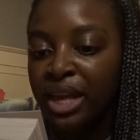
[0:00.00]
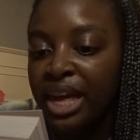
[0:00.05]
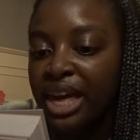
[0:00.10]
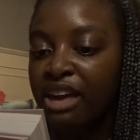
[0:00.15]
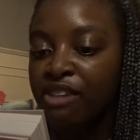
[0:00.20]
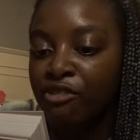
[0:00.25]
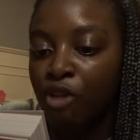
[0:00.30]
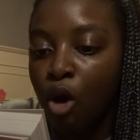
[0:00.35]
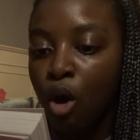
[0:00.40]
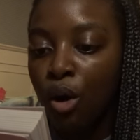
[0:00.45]

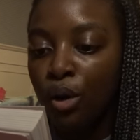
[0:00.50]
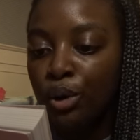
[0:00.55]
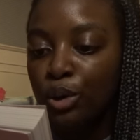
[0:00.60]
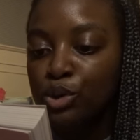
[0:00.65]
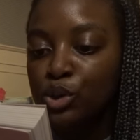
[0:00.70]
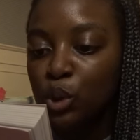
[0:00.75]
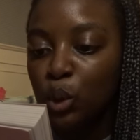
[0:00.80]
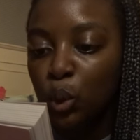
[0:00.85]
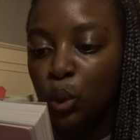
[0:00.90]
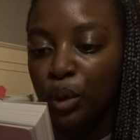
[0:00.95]
If all
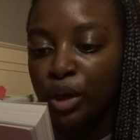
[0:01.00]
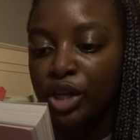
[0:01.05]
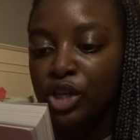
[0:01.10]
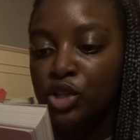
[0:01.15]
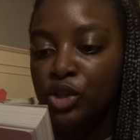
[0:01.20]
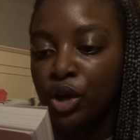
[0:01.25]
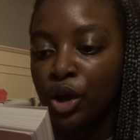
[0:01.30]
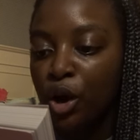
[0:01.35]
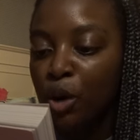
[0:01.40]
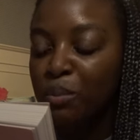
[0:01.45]
goes according
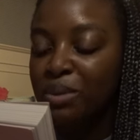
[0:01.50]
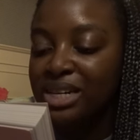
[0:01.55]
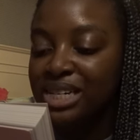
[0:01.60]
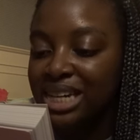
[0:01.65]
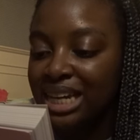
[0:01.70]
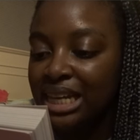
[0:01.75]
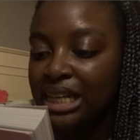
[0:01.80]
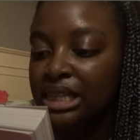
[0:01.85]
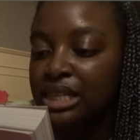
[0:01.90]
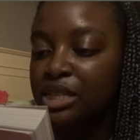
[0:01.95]
to her
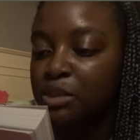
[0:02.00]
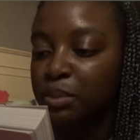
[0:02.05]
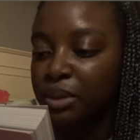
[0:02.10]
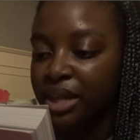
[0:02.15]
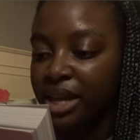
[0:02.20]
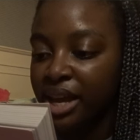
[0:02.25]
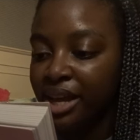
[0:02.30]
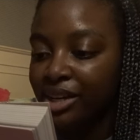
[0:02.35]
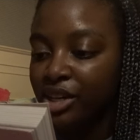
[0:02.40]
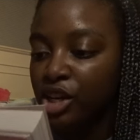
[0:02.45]
meticulous
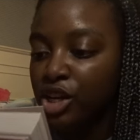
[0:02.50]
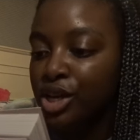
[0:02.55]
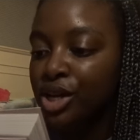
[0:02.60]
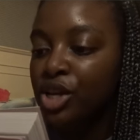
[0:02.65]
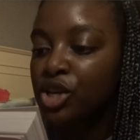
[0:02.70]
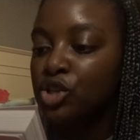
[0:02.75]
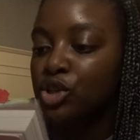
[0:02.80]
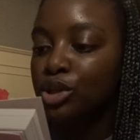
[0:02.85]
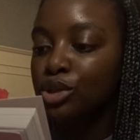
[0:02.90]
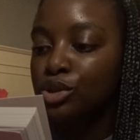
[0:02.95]
plan,
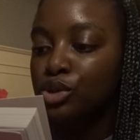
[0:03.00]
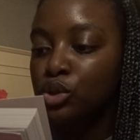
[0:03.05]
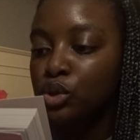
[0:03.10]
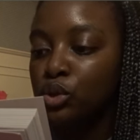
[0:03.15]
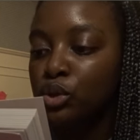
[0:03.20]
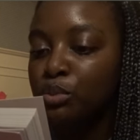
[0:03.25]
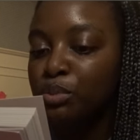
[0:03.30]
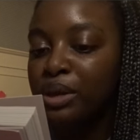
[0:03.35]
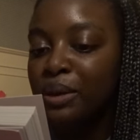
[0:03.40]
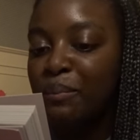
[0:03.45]
she'll
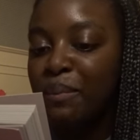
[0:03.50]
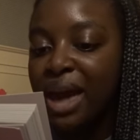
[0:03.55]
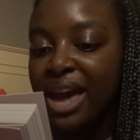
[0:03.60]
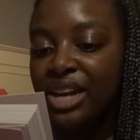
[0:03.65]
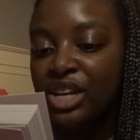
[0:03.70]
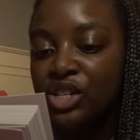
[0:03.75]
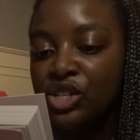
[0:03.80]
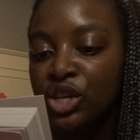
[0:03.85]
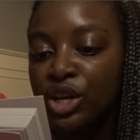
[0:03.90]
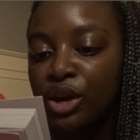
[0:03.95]
soon be
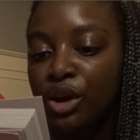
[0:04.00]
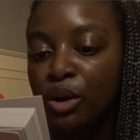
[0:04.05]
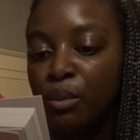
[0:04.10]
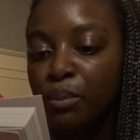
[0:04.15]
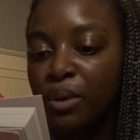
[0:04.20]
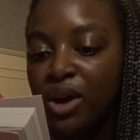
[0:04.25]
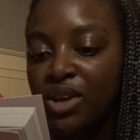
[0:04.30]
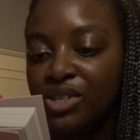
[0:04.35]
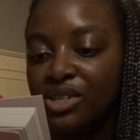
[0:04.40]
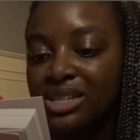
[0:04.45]
managing her
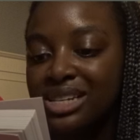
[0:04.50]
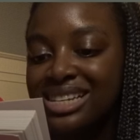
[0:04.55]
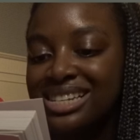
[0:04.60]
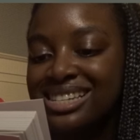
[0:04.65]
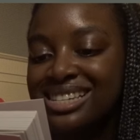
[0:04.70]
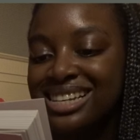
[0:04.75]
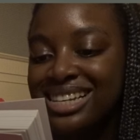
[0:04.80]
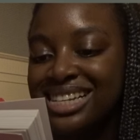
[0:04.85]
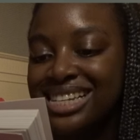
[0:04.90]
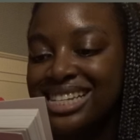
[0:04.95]
boss's
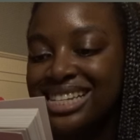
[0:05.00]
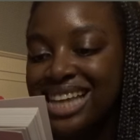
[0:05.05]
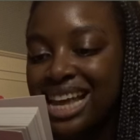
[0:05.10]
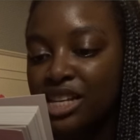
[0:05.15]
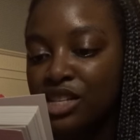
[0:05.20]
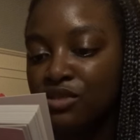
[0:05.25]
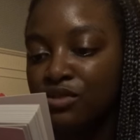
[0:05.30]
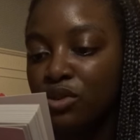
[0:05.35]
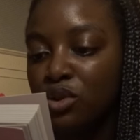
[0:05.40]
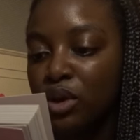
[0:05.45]

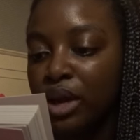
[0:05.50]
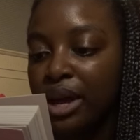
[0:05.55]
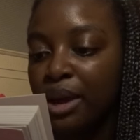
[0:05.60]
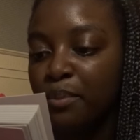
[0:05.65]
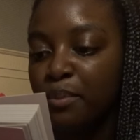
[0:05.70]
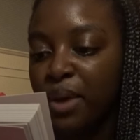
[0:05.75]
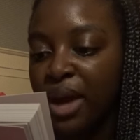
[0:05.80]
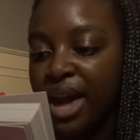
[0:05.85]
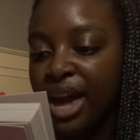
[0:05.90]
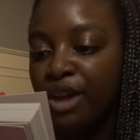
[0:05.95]
successful
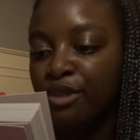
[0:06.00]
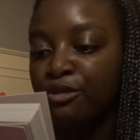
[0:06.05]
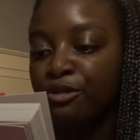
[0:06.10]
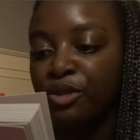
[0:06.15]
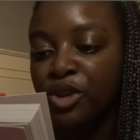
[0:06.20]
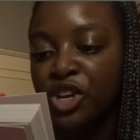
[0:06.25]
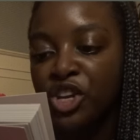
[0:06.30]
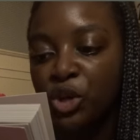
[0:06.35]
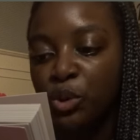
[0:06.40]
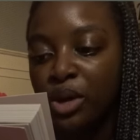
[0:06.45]
campaign for
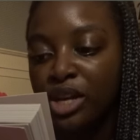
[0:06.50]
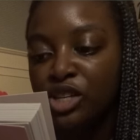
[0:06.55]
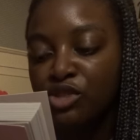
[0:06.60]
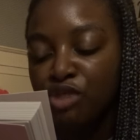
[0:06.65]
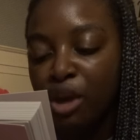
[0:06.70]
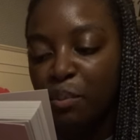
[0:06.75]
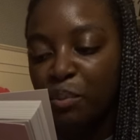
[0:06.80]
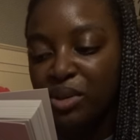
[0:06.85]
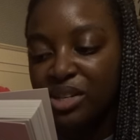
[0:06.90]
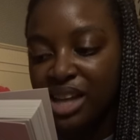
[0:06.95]
U S
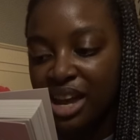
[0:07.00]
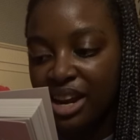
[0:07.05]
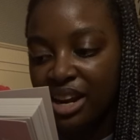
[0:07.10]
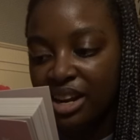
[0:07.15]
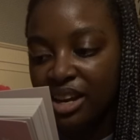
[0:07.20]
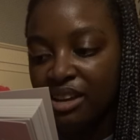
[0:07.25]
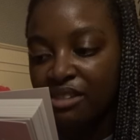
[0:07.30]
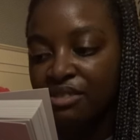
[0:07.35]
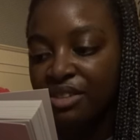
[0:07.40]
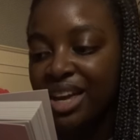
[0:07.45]

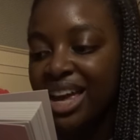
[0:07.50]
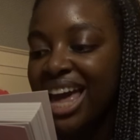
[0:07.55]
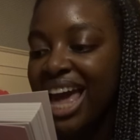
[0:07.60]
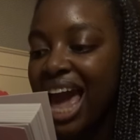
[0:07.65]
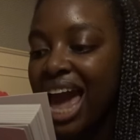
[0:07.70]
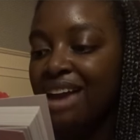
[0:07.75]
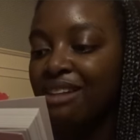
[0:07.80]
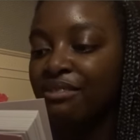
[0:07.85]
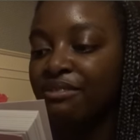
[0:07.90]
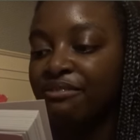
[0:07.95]
representative
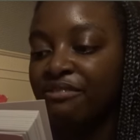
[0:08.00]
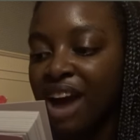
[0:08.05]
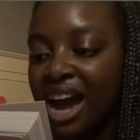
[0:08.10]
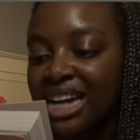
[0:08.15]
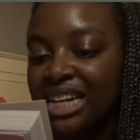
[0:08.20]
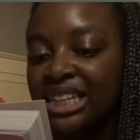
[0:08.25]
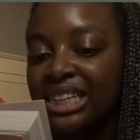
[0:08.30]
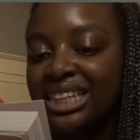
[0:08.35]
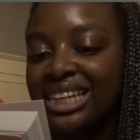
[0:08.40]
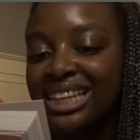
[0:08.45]
and
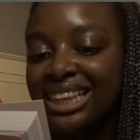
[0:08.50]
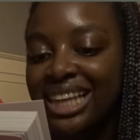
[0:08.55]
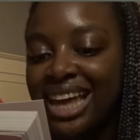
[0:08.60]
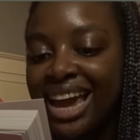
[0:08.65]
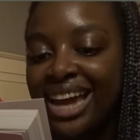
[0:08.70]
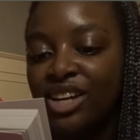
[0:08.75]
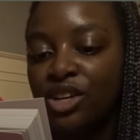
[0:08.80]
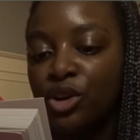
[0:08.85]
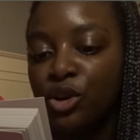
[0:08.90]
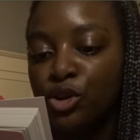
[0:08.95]
finally
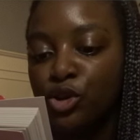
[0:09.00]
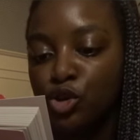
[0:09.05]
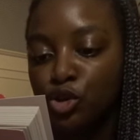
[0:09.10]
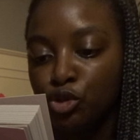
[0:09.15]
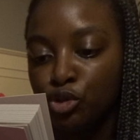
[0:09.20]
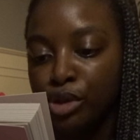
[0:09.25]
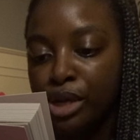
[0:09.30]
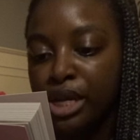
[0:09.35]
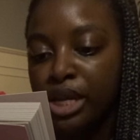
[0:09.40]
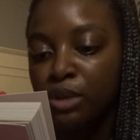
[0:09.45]
land her
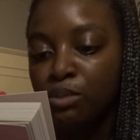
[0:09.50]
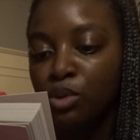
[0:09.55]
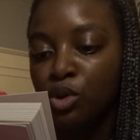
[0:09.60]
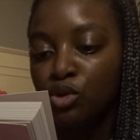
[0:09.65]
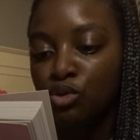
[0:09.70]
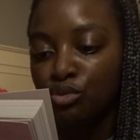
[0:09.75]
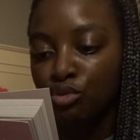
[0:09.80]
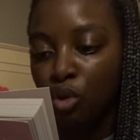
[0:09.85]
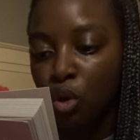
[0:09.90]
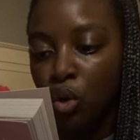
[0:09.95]
dream
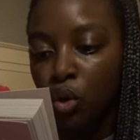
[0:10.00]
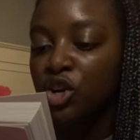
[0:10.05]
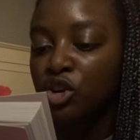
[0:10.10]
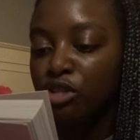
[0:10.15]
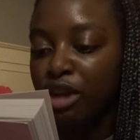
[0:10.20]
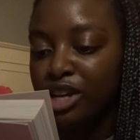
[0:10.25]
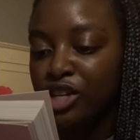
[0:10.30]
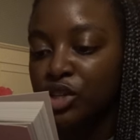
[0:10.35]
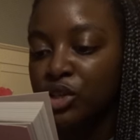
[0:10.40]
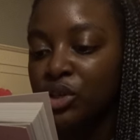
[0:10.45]
role,
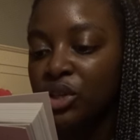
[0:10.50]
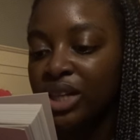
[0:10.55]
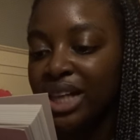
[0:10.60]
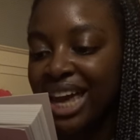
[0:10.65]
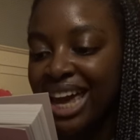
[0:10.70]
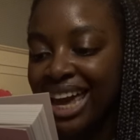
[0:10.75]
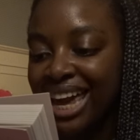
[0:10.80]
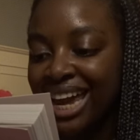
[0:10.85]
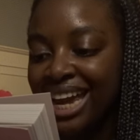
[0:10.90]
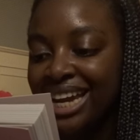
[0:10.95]
congressional
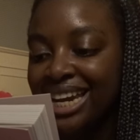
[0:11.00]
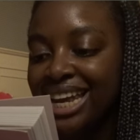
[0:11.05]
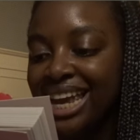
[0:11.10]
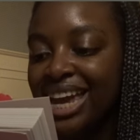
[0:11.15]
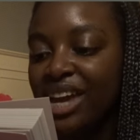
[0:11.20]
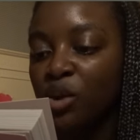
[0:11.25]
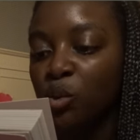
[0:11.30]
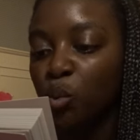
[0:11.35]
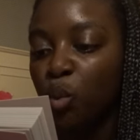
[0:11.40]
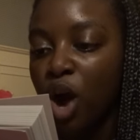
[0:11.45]
aide
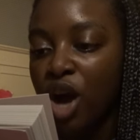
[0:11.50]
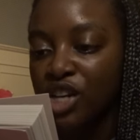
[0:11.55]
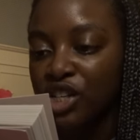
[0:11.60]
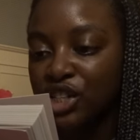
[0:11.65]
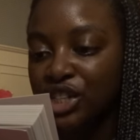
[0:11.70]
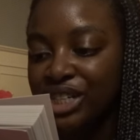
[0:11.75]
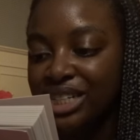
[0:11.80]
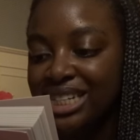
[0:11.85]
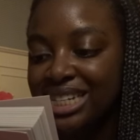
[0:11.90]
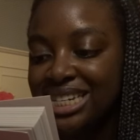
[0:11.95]
in
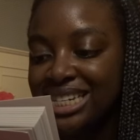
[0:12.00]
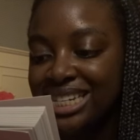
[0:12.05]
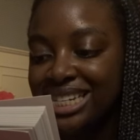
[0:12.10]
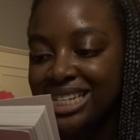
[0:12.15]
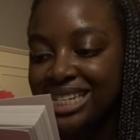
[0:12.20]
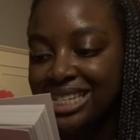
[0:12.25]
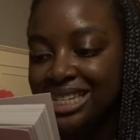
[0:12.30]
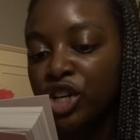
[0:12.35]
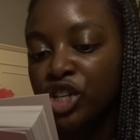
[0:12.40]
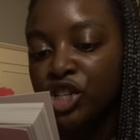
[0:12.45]
Washington, D
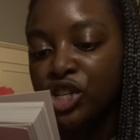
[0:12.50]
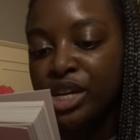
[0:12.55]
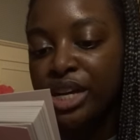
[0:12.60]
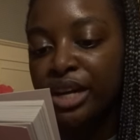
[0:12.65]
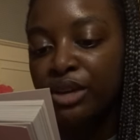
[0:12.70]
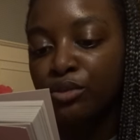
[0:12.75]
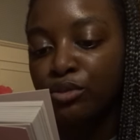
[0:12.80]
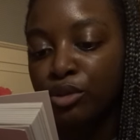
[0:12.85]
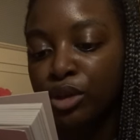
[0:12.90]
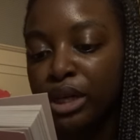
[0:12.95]
C She
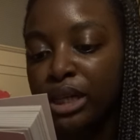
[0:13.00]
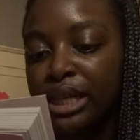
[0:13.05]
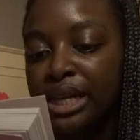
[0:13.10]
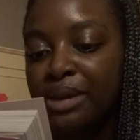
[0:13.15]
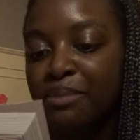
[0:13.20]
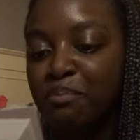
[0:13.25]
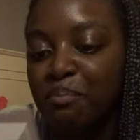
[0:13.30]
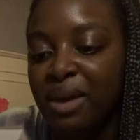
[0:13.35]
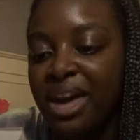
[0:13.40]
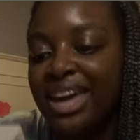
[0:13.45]
can
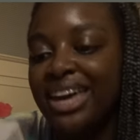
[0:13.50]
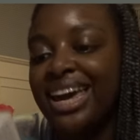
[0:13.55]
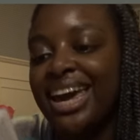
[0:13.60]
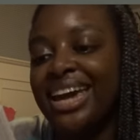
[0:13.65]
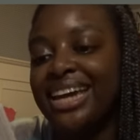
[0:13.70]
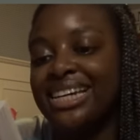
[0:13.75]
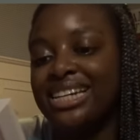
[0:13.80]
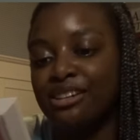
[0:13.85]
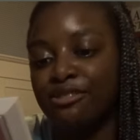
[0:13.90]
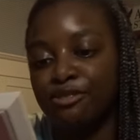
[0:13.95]
really make
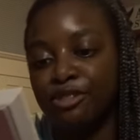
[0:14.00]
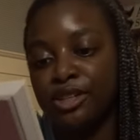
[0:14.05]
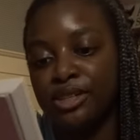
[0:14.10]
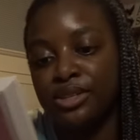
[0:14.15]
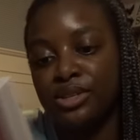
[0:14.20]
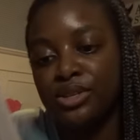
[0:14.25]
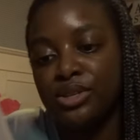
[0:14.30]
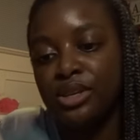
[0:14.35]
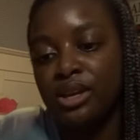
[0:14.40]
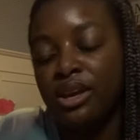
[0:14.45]
a
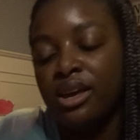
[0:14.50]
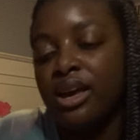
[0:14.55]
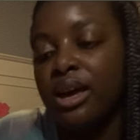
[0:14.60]
difference.